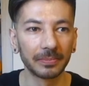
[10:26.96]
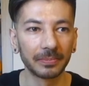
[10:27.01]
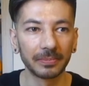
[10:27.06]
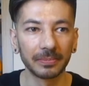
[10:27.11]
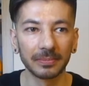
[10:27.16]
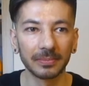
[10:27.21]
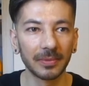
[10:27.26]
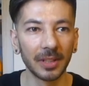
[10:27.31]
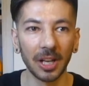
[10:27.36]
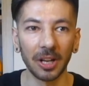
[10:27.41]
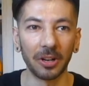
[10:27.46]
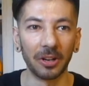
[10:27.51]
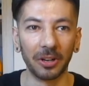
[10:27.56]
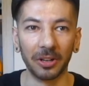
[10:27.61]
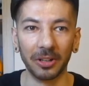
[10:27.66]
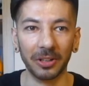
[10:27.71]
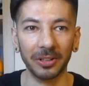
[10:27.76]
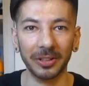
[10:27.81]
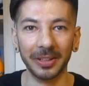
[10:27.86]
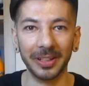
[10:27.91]
No,
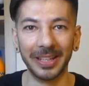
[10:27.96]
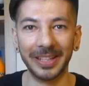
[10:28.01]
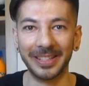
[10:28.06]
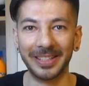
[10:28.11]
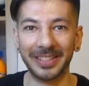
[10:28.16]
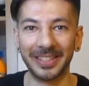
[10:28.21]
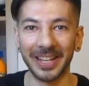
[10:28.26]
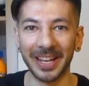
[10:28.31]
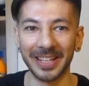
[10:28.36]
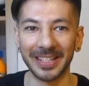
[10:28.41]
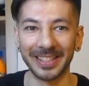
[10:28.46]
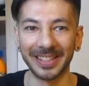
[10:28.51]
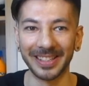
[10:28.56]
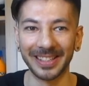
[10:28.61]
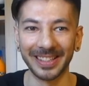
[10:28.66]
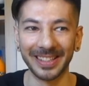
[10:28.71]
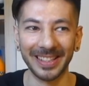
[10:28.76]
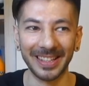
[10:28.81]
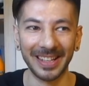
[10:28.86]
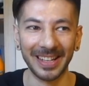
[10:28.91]
it's just
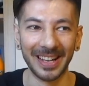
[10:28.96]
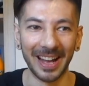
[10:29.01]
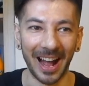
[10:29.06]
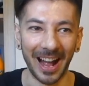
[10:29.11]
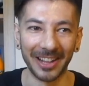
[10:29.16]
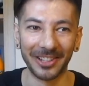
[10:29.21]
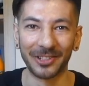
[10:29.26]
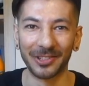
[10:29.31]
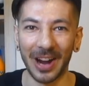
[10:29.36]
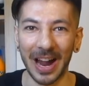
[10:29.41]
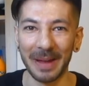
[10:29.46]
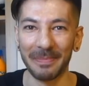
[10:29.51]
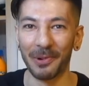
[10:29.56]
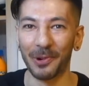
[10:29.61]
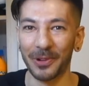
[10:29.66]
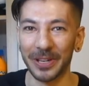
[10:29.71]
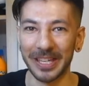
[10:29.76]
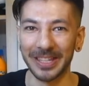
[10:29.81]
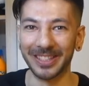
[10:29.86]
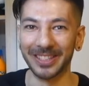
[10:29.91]
a dry
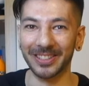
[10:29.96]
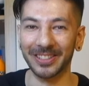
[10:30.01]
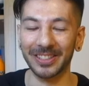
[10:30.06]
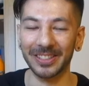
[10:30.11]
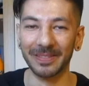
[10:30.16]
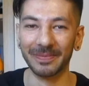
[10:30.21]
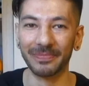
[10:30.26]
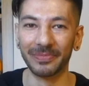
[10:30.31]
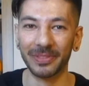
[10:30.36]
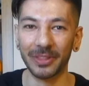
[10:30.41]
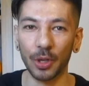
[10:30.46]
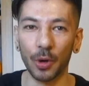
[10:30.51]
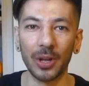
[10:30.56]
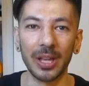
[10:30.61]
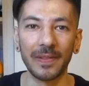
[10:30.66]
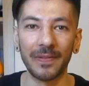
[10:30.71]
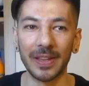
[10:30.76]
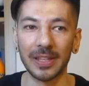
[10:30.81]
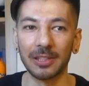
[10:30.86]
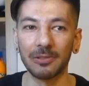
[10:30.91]
mojito, not
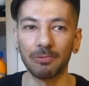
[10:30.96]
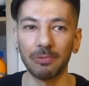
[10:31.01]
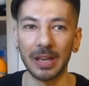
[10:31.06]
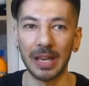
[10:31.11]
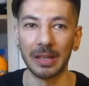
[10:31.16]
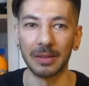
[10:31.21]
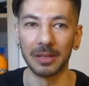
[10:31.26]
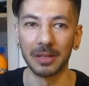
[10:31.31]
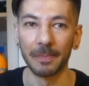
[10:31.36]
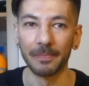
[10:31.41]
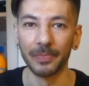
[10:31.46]
even sweet.